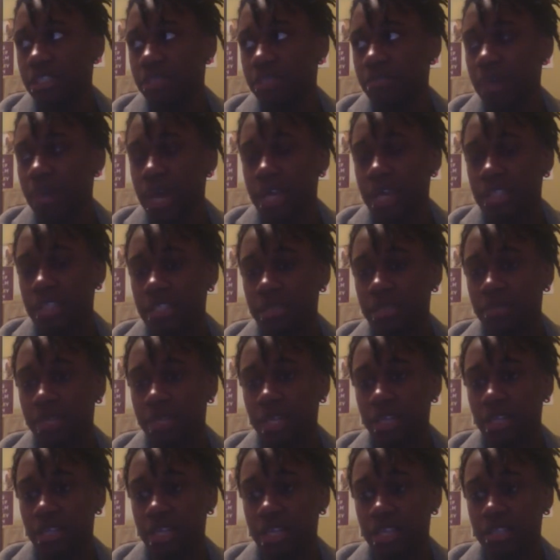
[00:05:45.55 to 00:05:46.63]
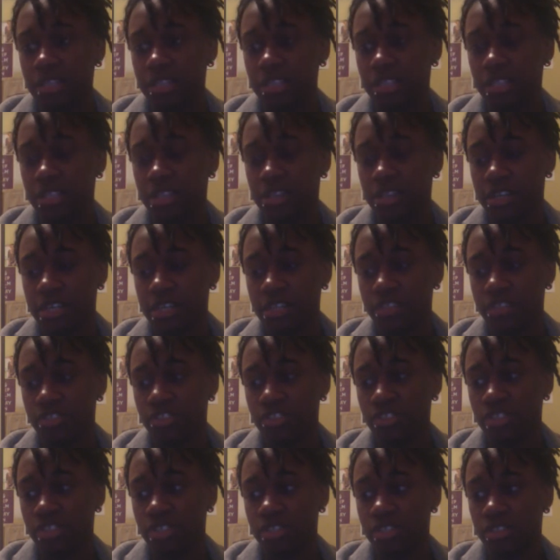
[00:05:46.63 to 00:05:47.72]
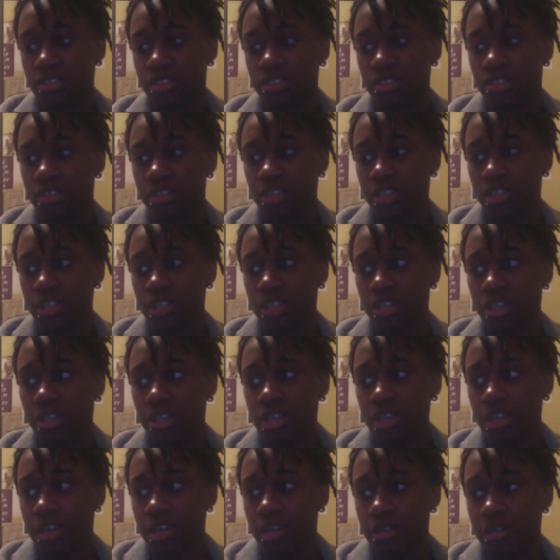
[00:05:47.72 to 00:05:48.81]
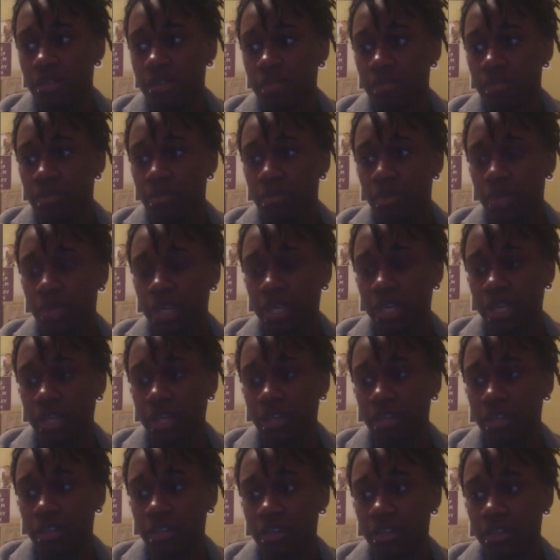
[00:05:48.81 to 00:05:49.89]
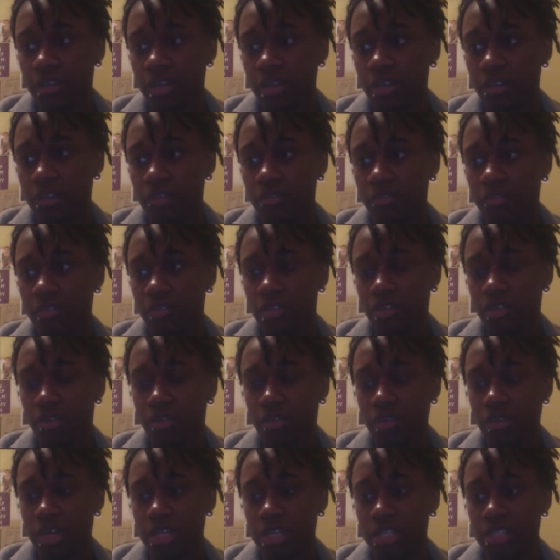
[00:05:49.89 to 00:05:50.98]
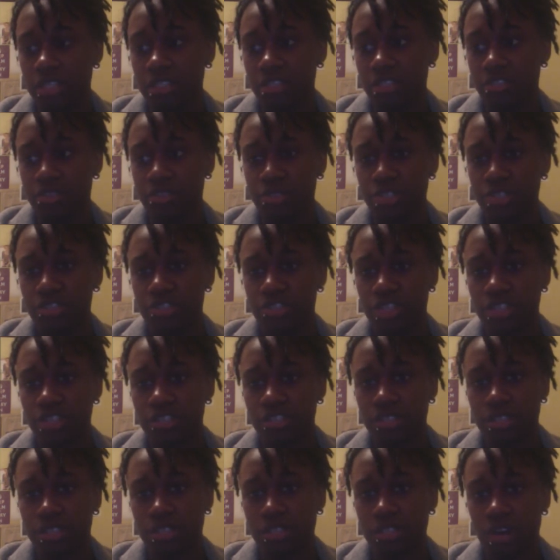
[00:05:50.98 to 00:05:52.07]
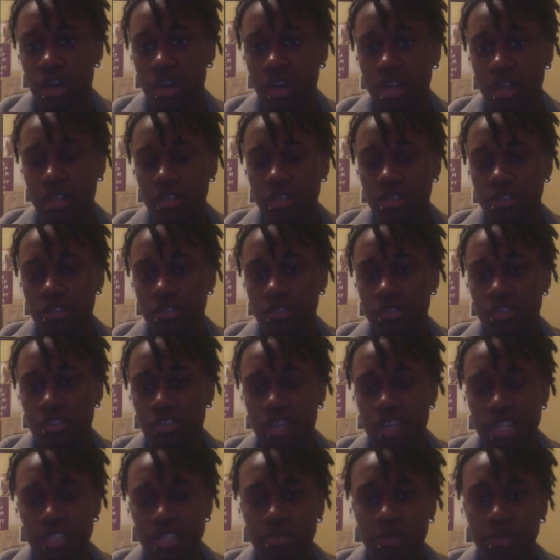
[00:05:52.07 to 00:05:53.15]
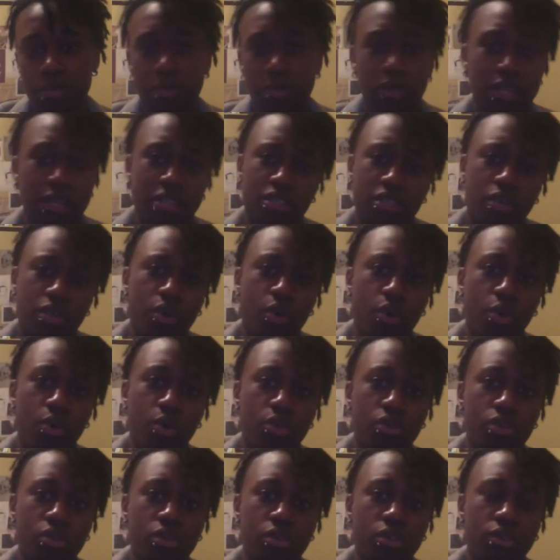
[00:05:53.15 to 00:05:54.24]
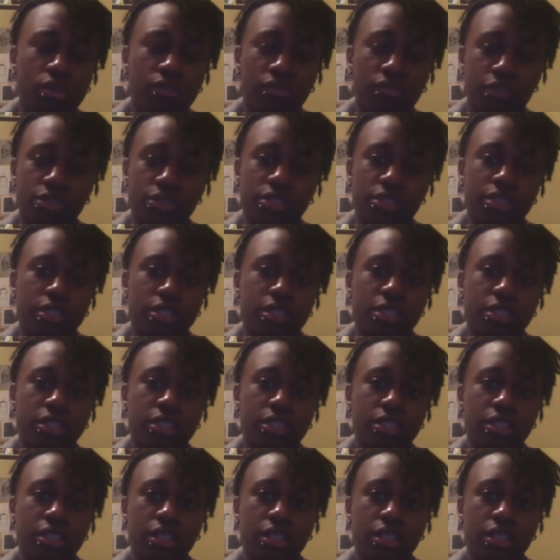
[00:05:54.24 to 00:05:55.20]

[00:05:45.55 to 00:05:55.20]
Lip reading: passing being unnecessary is just the putting, you know, unnecessary restrictions on trans people as a whole versus